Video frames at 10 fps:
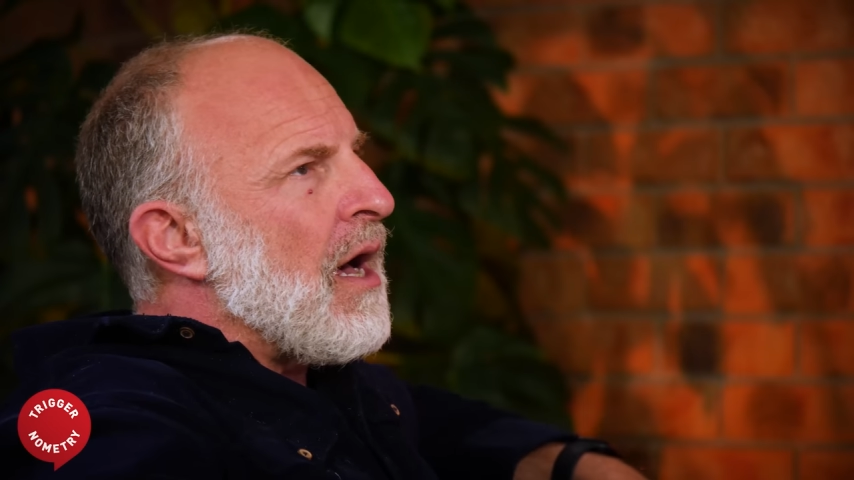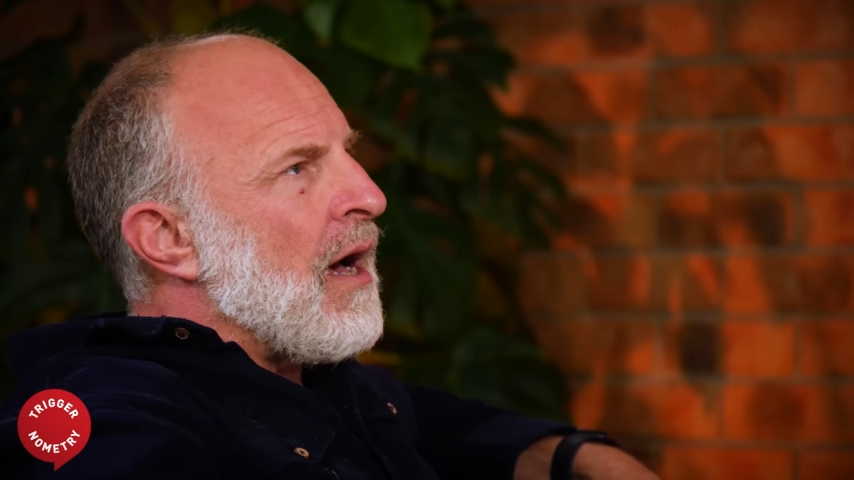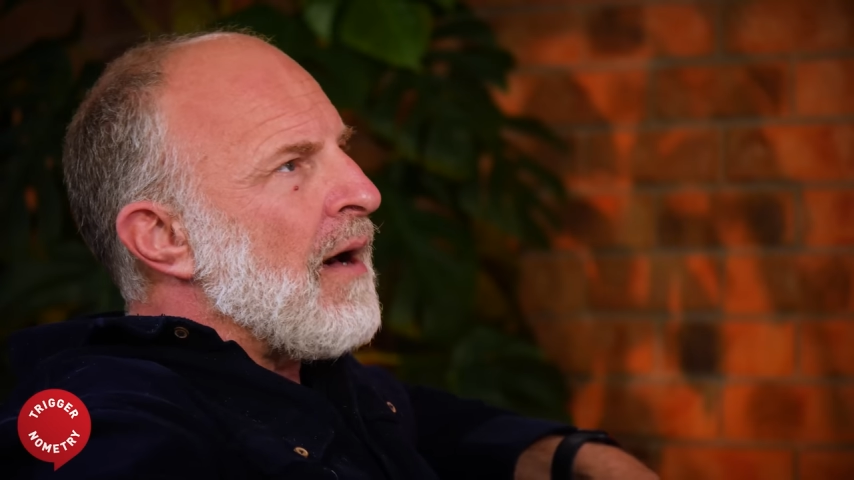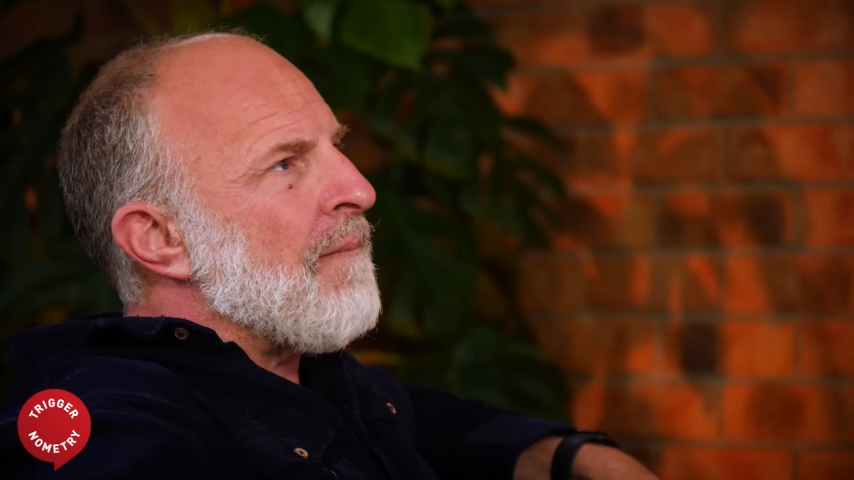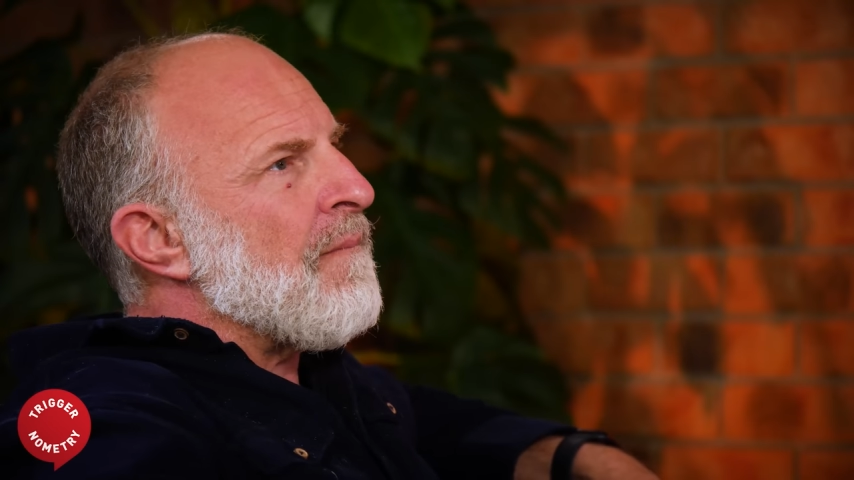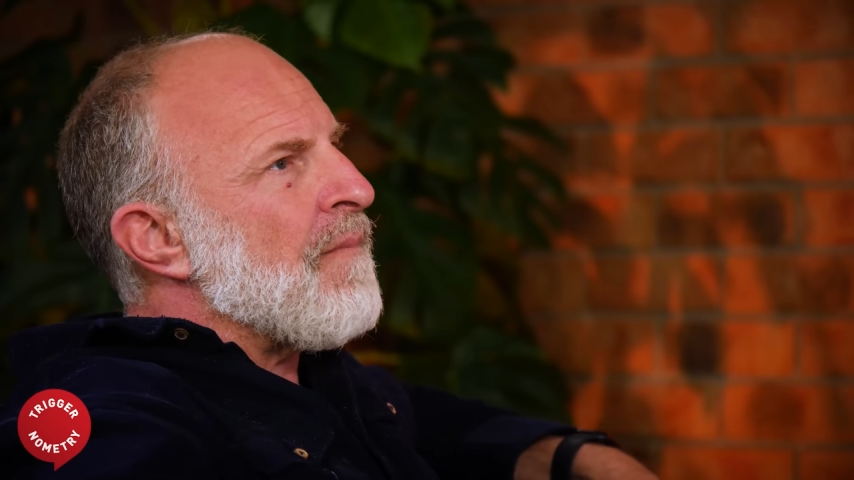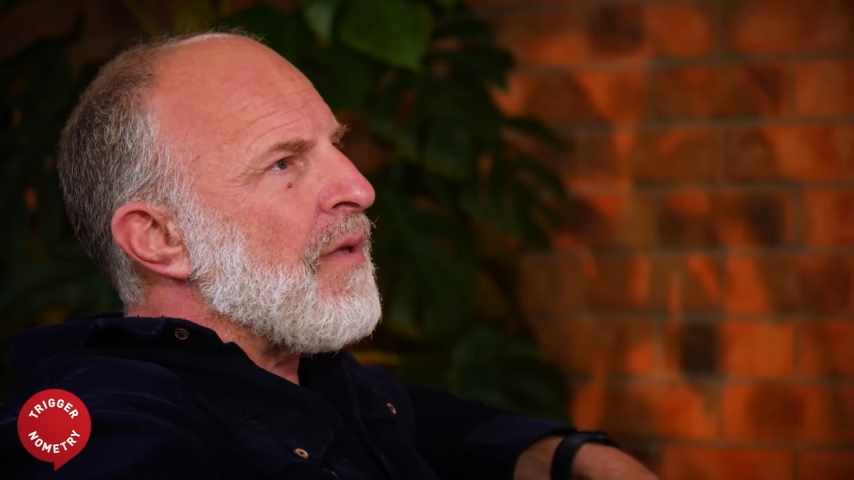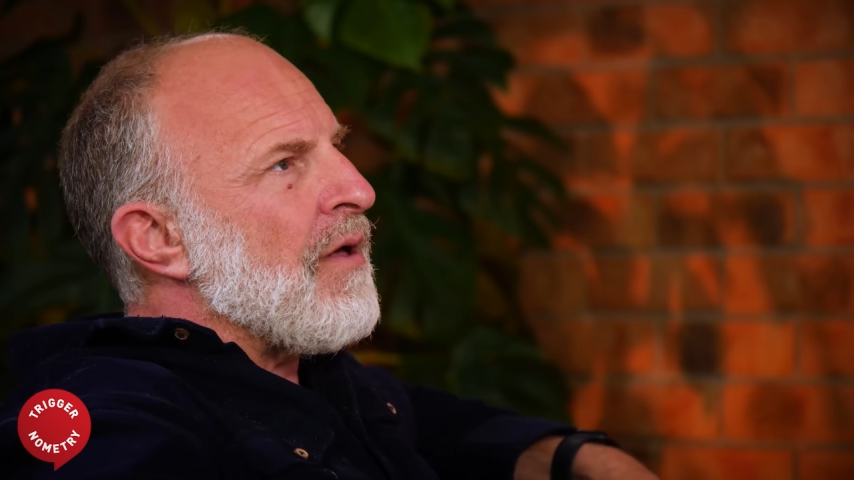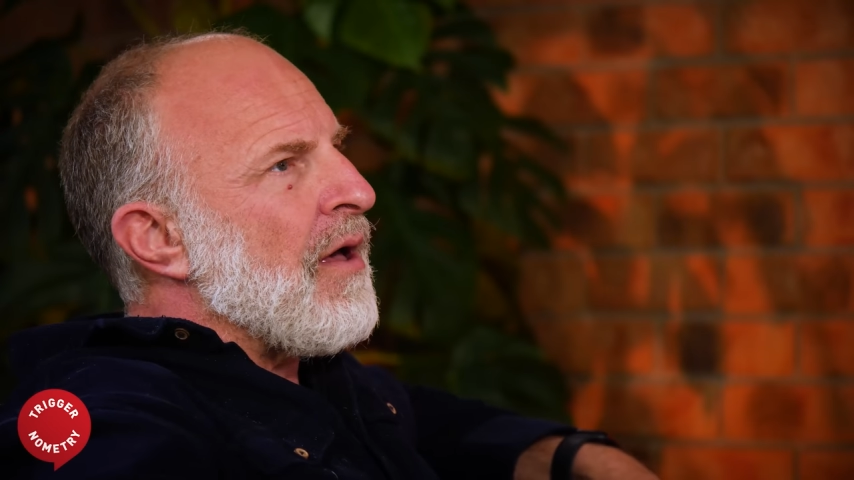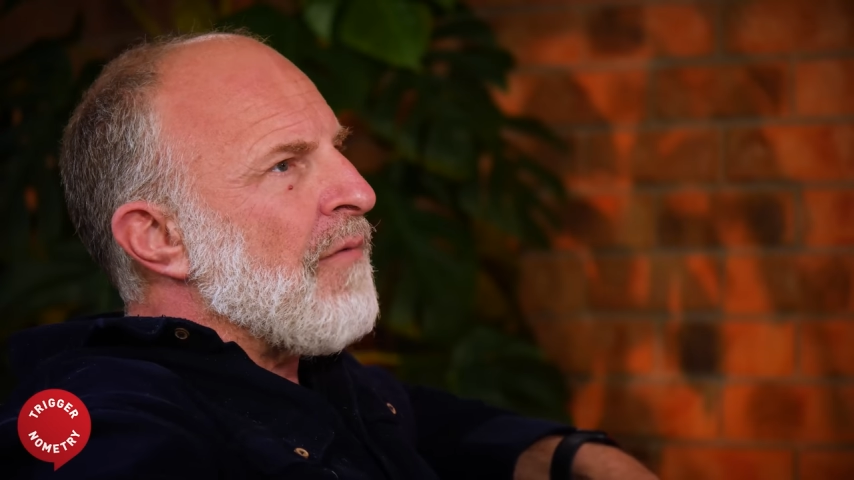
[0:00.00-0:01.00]
Um,
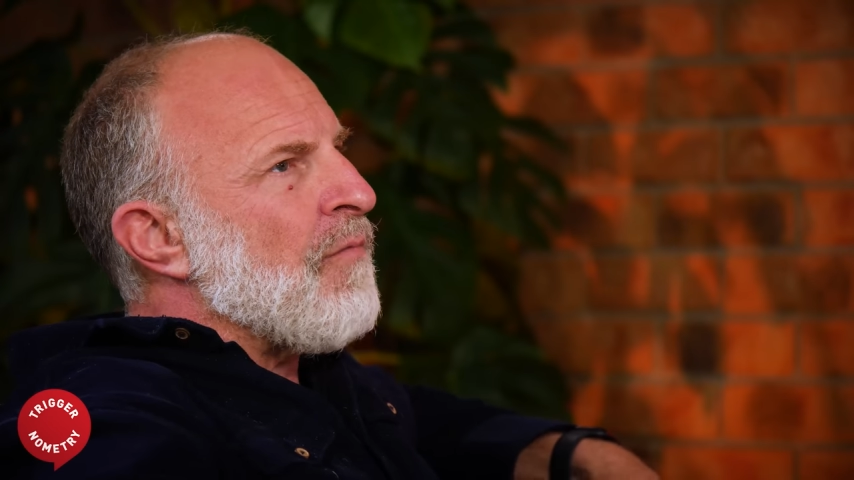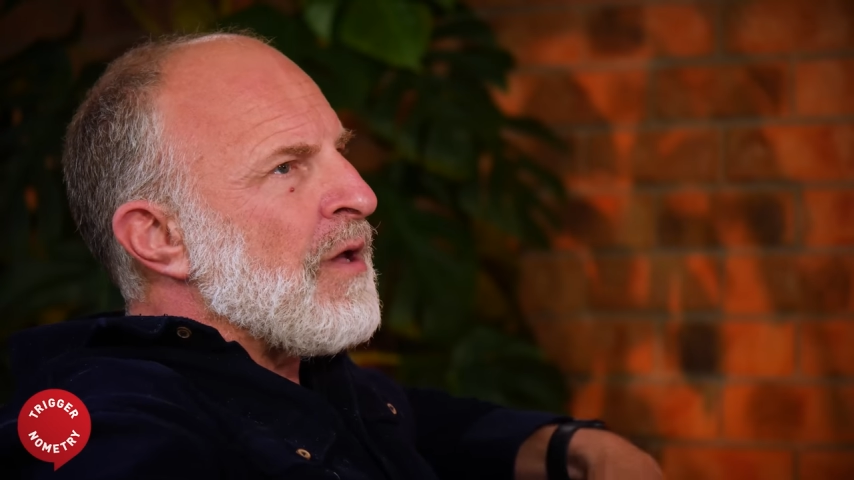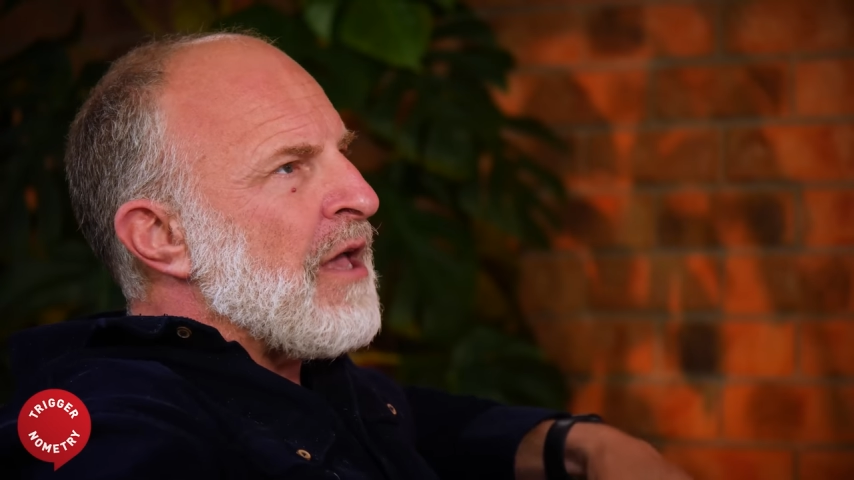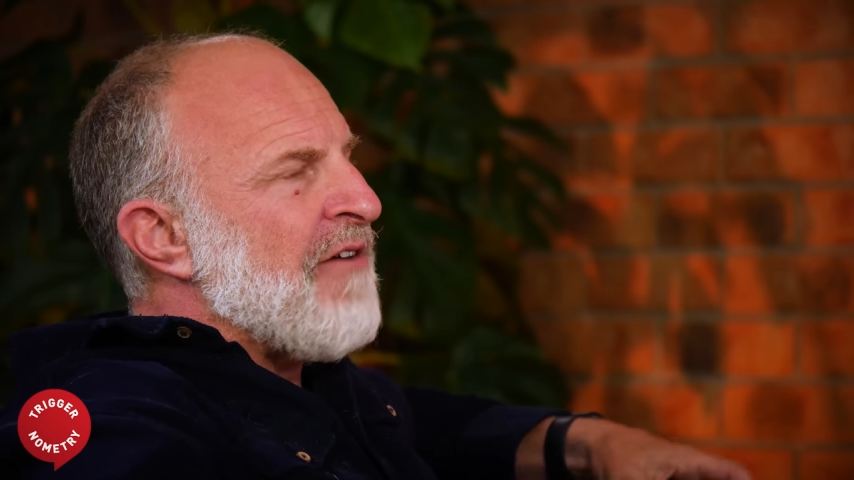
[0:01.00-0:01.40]
we